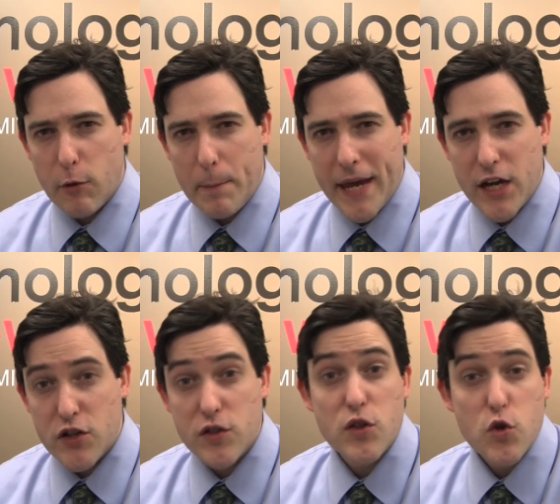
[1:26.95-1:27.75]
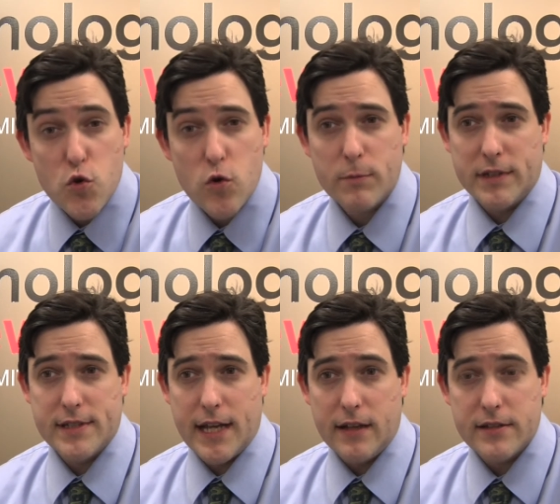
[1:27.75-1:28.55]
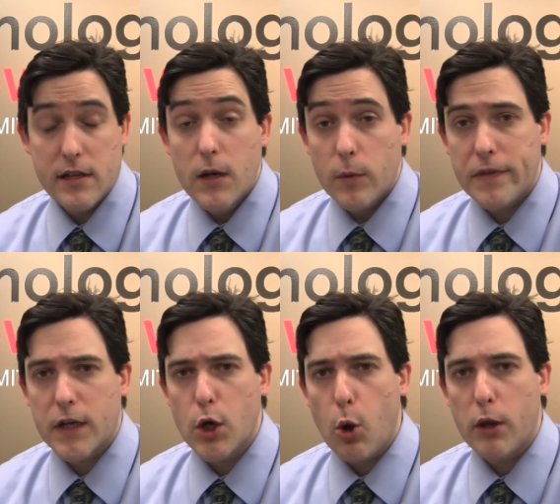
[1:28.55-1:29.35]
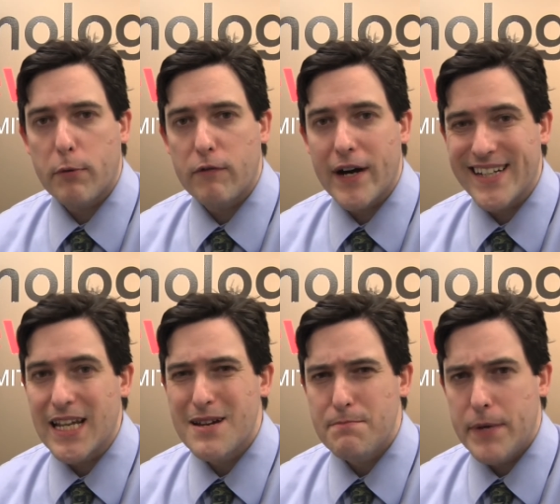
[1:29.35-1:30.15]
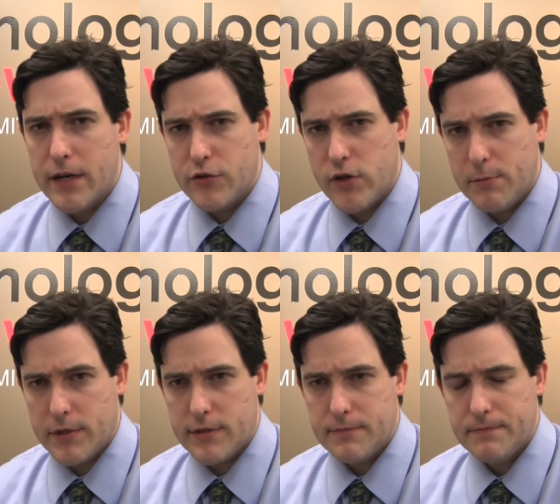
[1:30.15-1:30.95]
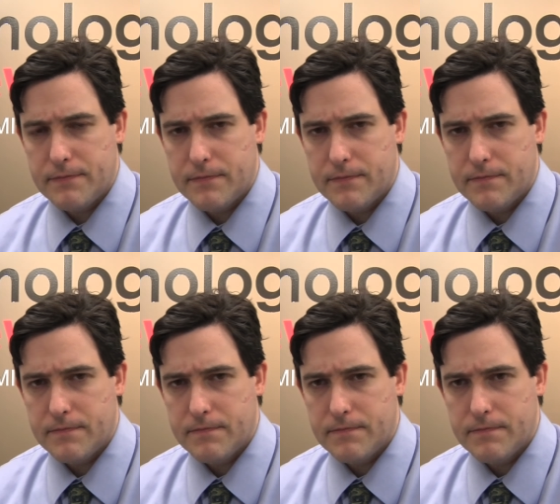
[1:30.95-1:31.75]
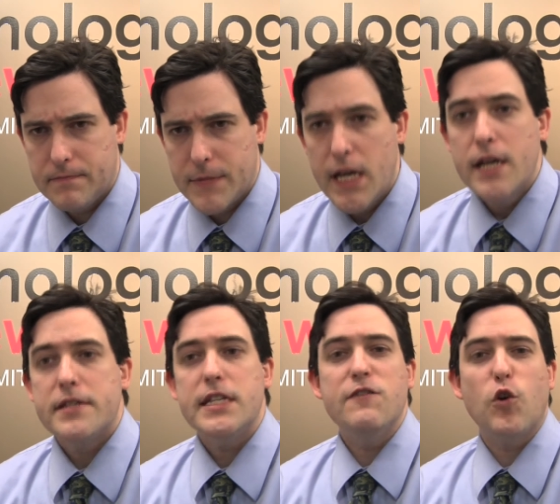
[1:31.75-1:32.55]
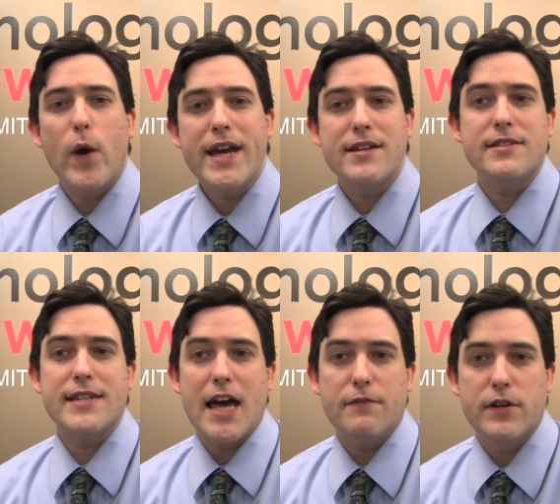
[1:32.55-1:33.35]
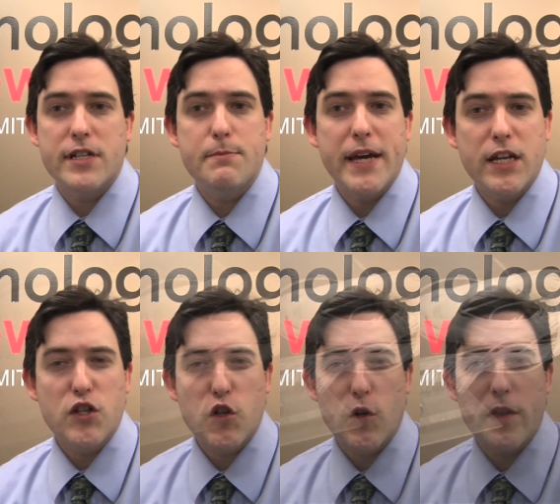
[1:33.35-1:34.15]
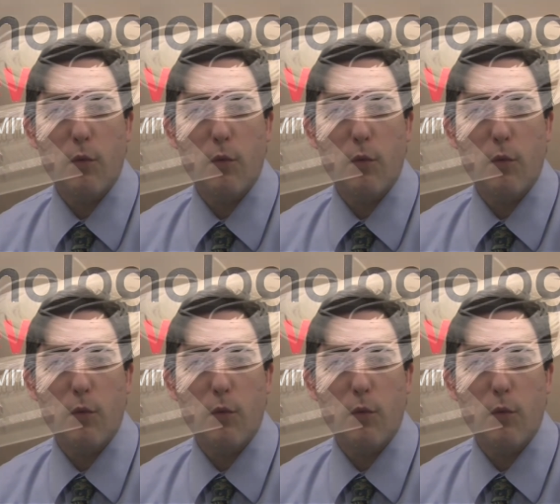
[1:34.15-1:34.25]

from a patient's normal cells with the goal of providing better treatments. Steve Quake at Stanford is making sure